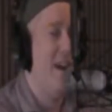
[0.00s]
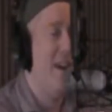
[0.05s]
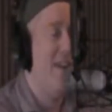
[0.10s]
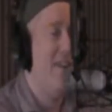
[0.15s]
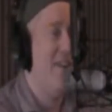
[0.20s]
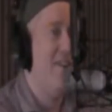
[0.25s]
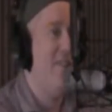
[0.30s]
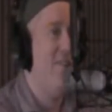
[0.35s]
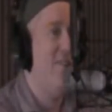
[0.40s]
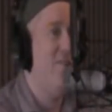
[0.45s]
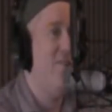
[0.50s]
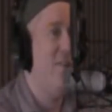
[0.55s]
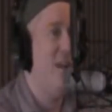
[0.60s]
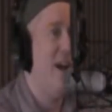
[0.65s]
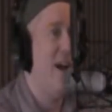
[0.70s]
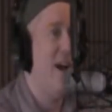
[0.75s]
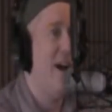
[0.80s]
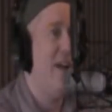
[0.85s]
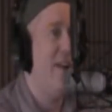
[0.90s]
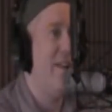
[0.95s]
I kid you
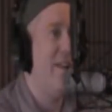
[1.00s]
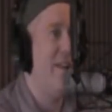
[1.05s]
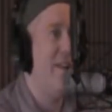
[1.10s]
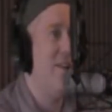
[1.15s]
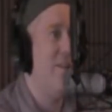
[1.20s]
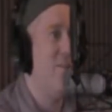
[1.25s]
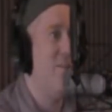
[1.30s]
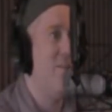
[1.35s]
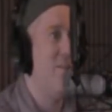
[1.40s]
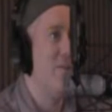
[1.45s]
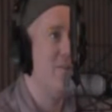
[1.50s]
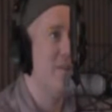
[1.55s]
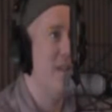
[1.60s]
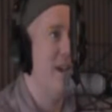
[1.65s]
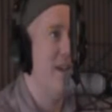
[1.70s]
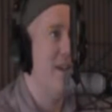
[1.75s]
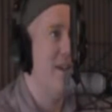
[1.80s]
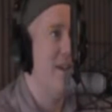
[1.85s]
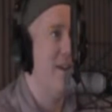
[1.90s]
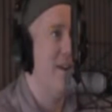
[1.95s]
not, it was
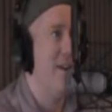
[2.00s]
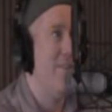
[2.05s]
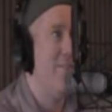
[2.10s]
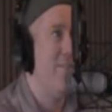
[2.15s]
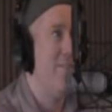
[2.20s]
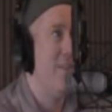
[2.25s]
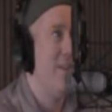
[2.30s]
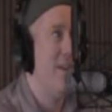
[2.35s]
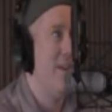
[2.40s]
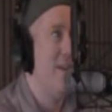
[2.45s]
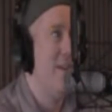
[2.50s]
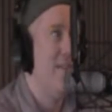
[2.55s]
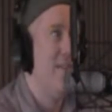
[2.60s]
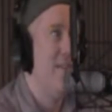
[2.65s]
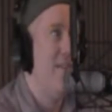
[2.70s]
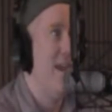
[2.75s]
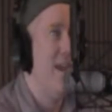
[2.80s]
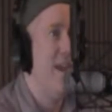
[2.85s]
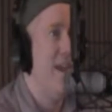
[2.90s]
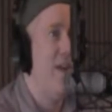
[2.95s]
like um,
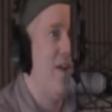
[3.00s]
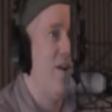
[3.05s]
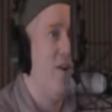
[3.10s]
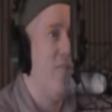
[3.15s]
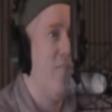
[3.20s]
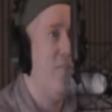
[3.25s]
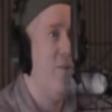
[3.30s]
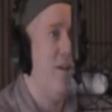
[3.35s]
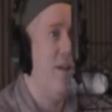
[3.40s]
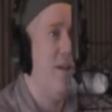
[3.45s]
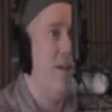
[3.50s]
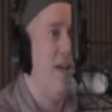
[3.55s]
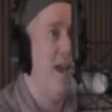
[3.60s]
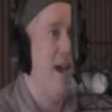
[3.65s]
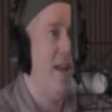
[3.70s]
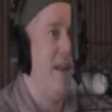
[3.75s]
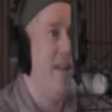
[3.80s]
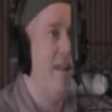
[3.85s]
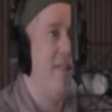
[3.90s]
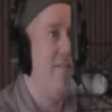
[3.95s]
the AARP
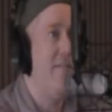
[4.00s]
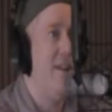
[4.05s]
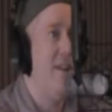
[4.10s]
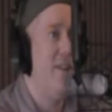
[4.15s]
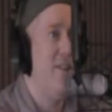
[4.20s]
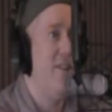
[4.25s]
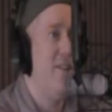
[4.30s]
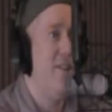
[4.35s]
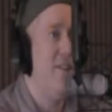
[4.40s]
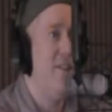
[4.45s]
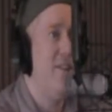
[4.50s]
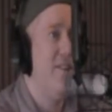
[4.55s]
had a convention,